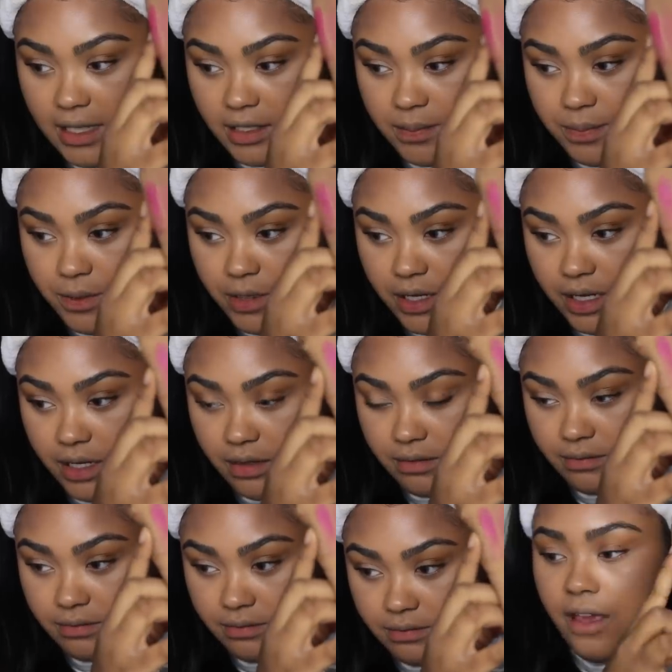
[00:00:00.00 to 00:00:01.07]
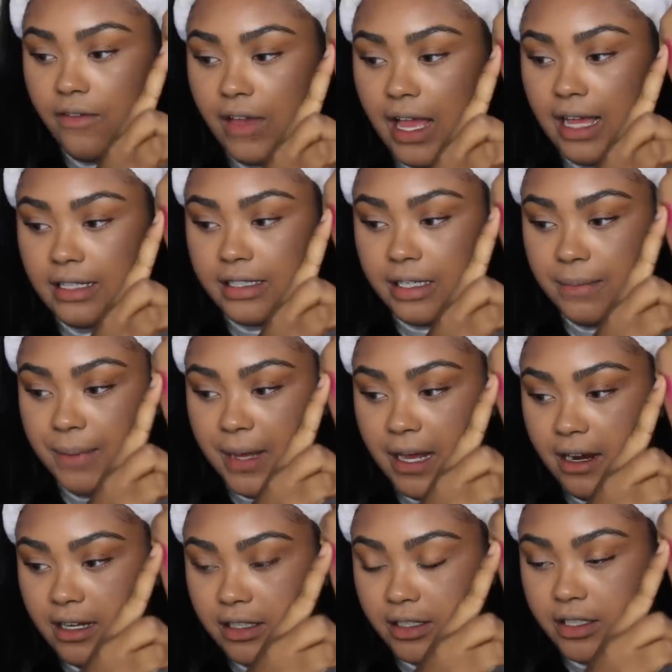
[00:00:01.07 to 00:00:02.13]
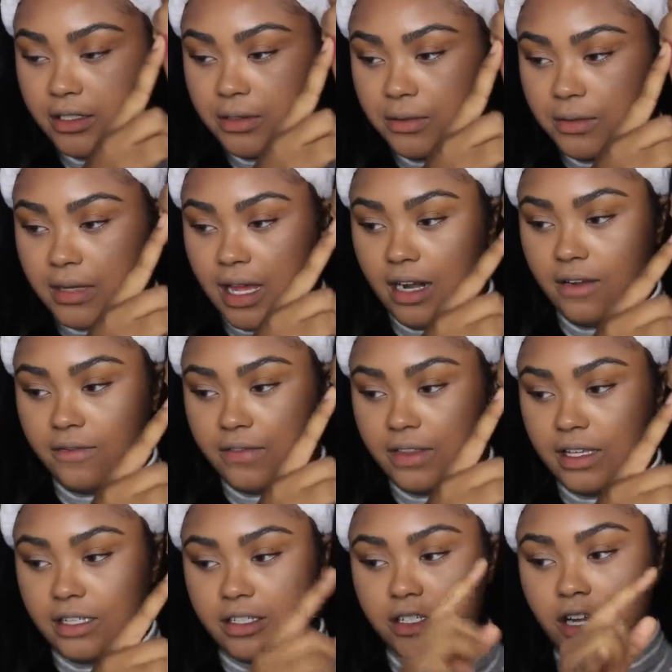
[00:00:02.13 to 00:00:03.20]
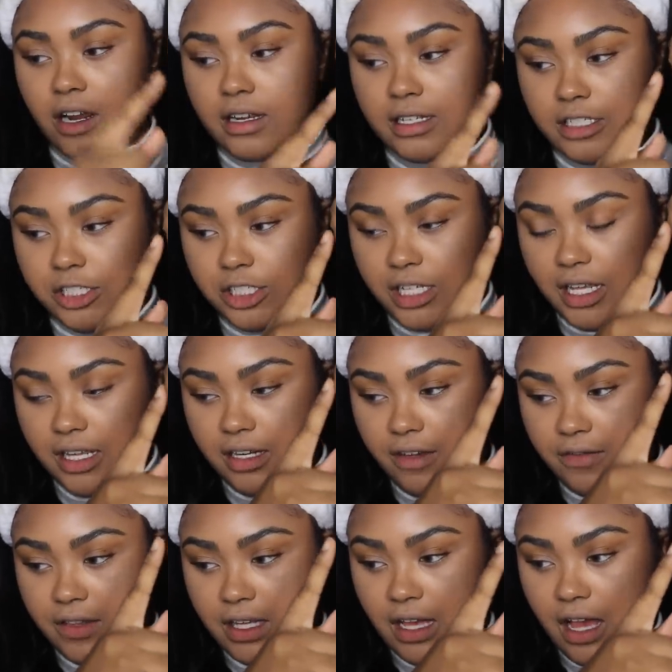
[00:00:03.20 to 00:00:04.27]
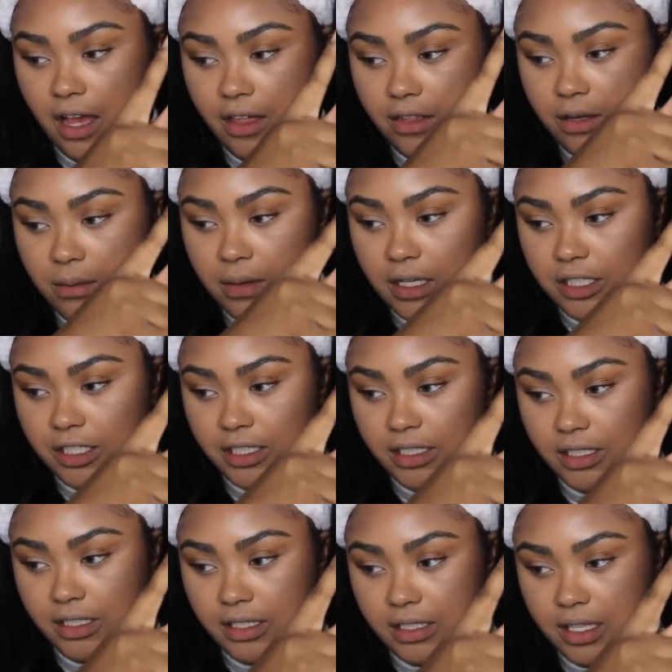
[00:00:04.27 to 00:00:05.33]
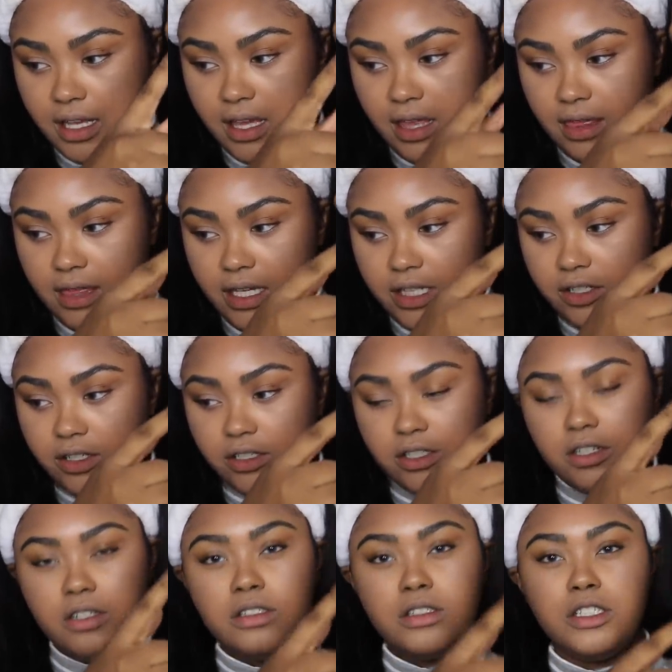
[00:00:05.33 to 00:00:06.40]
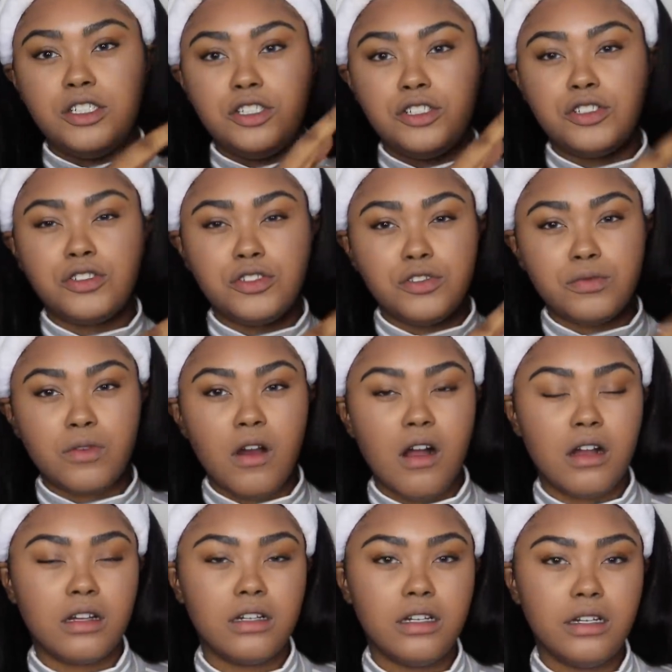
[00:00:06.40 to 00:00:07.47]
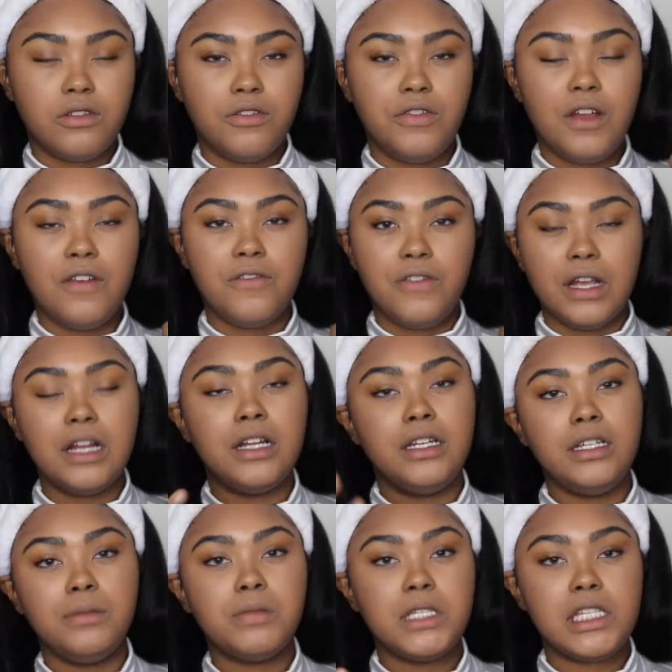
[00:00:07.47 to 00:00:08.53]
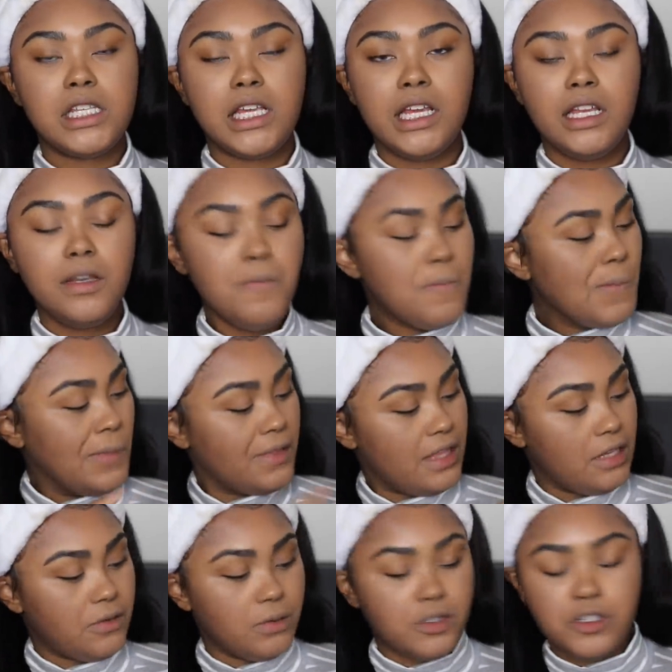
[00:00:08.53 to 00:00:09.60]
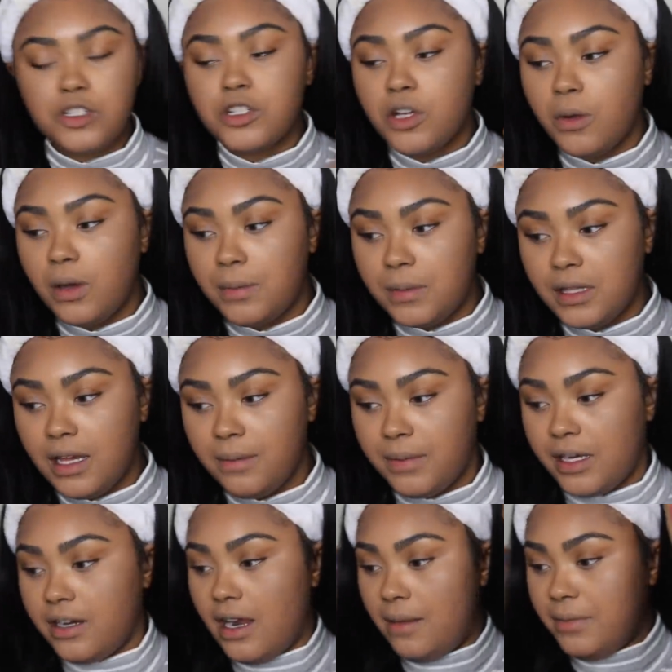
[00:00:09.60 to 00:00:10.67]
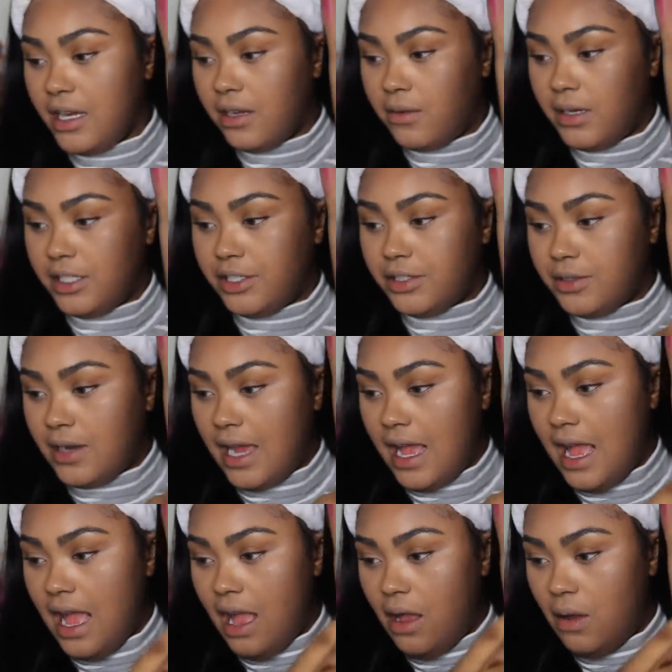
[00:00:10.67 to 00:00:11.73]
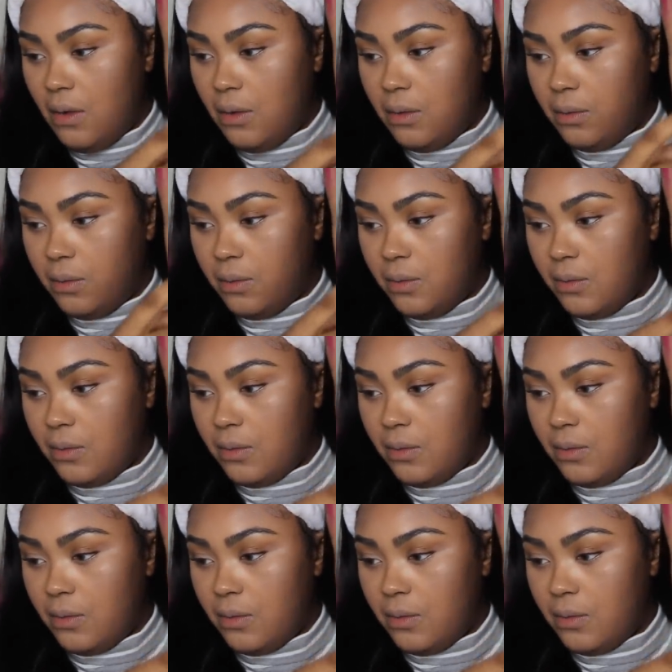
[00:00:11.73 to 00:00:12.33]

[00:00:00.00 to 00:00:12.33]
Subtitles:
That's pretty. If I had to compare it to kind of the darkest shade of the other blushes, these are certainly stronger. So if you have very deep skin, this would show up a lot better. I'm not quite sure how